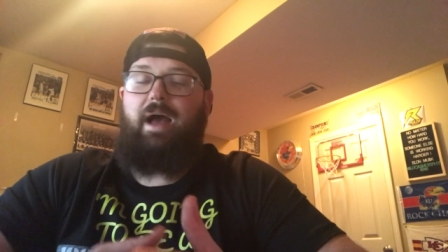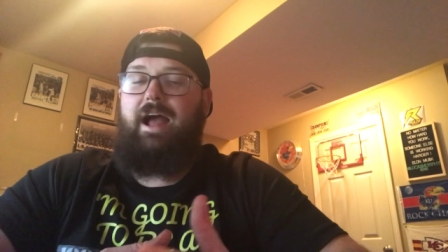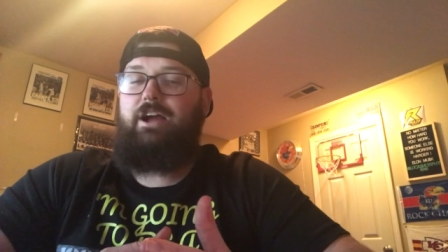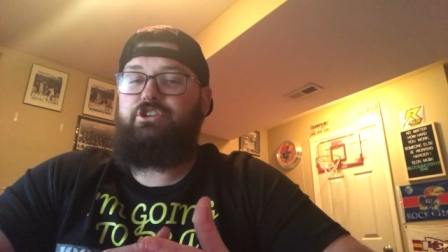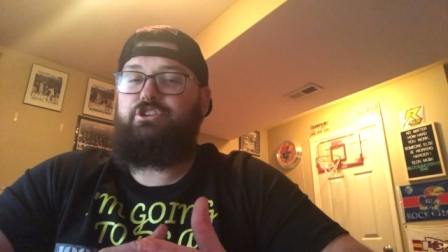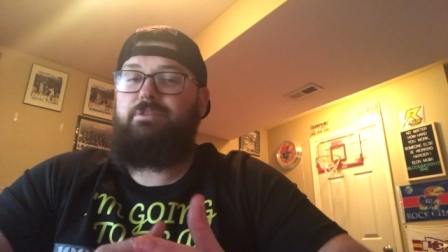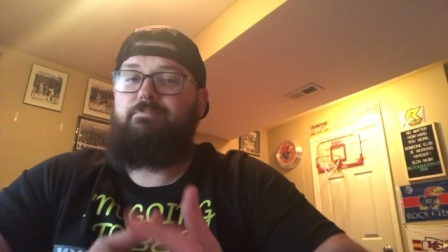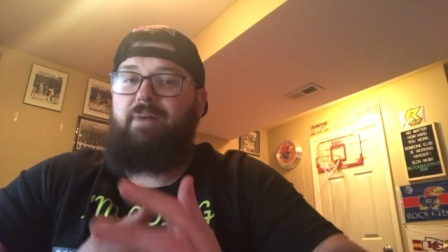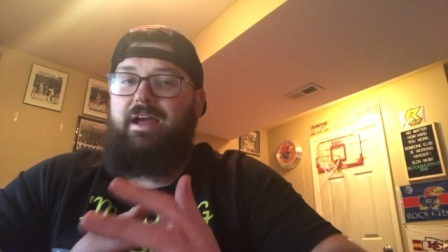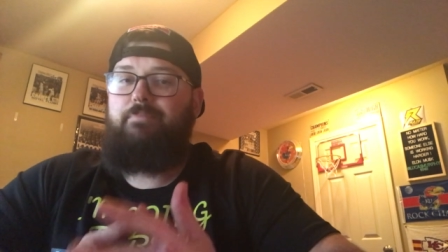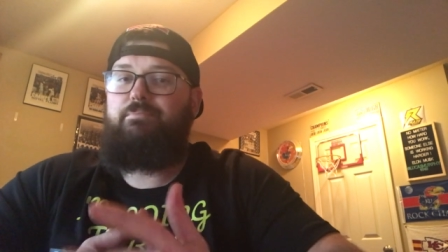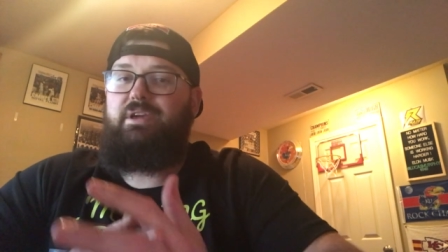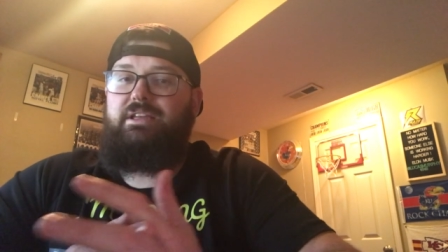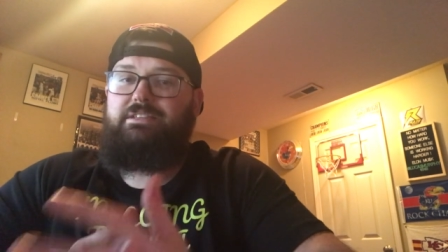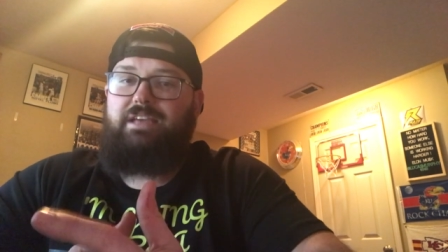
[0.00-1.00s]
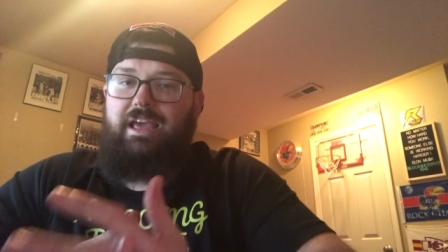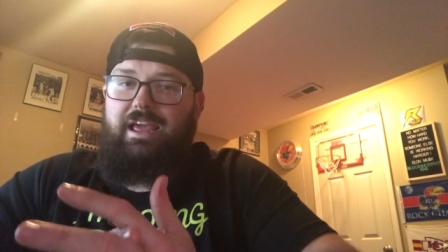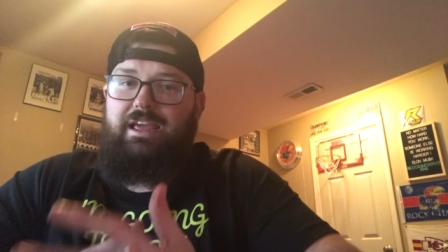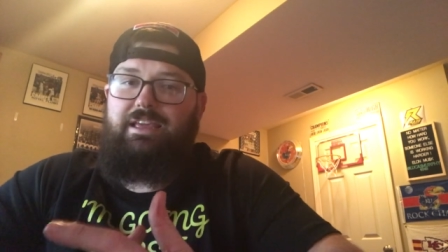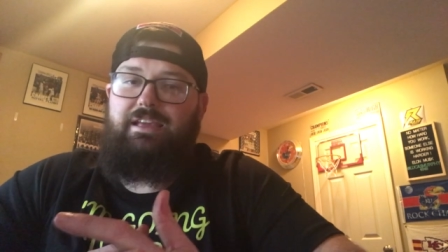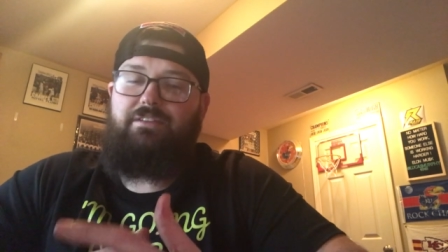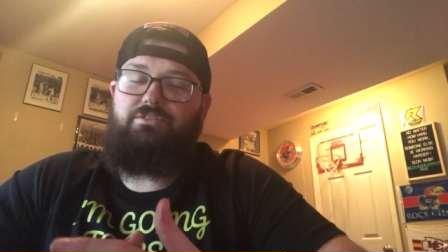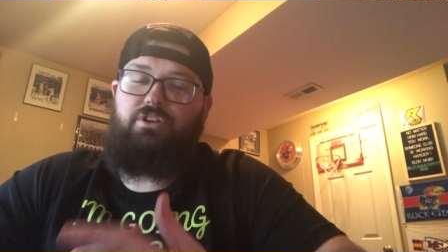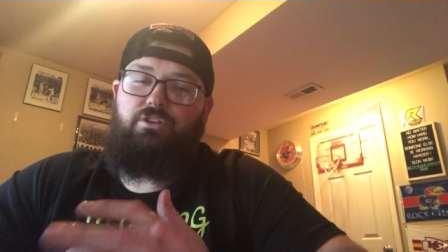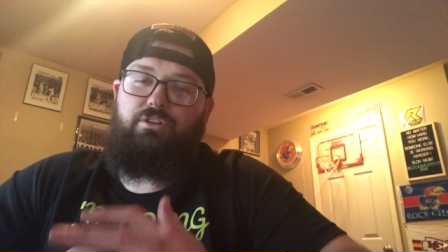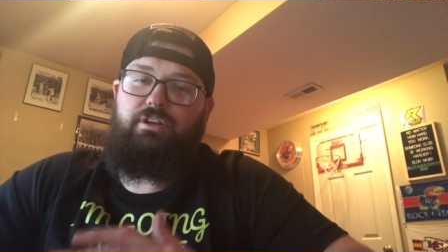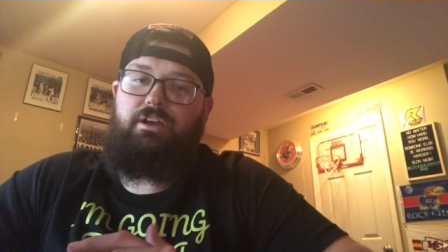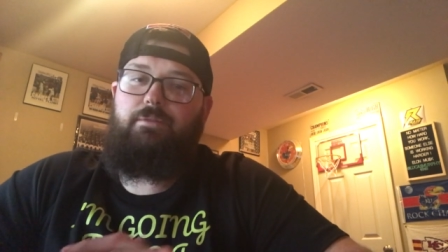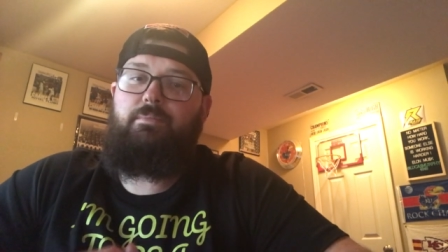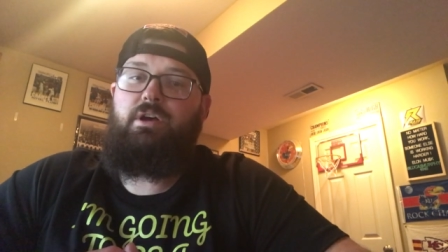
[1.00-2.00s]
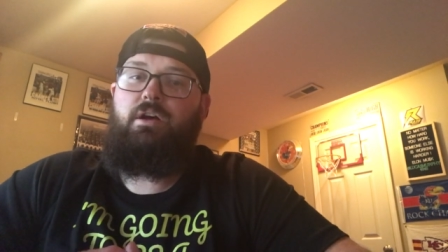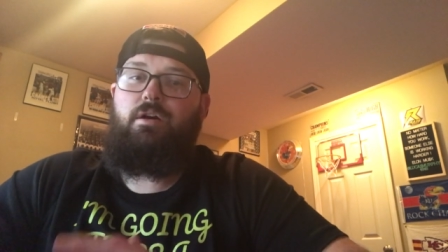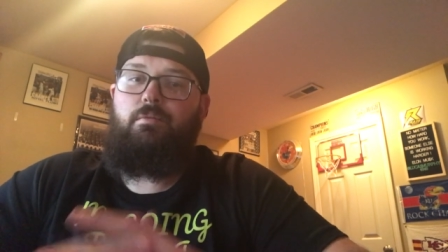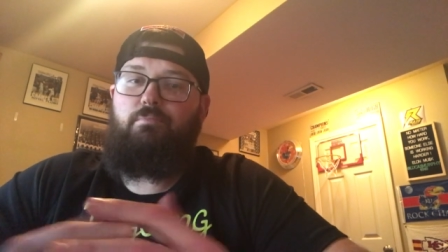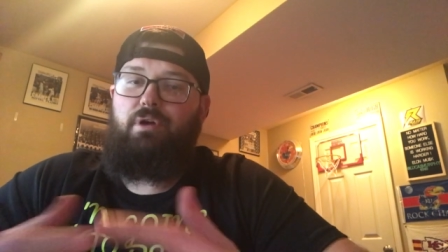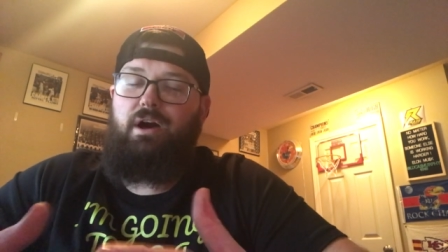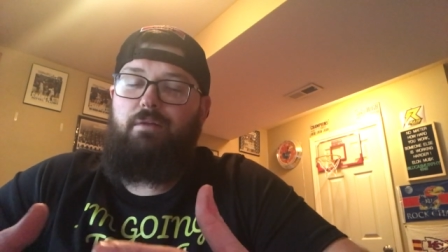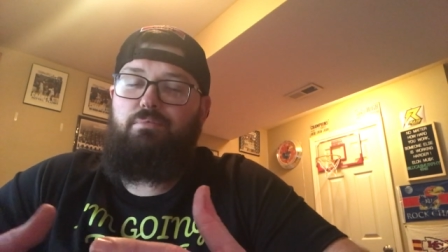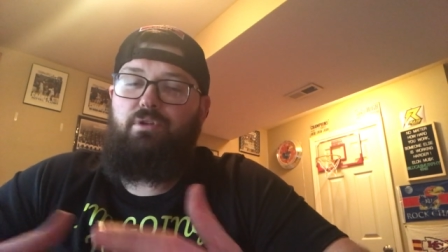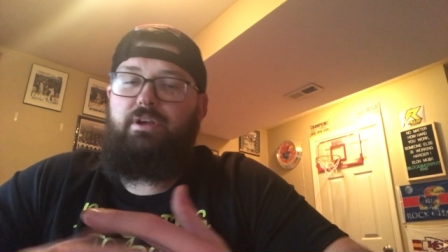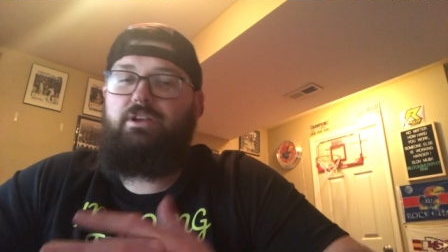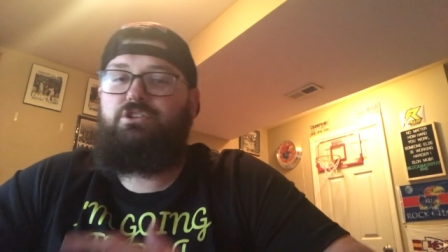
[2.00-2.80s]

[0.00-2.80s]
actually might be taking Lilium public.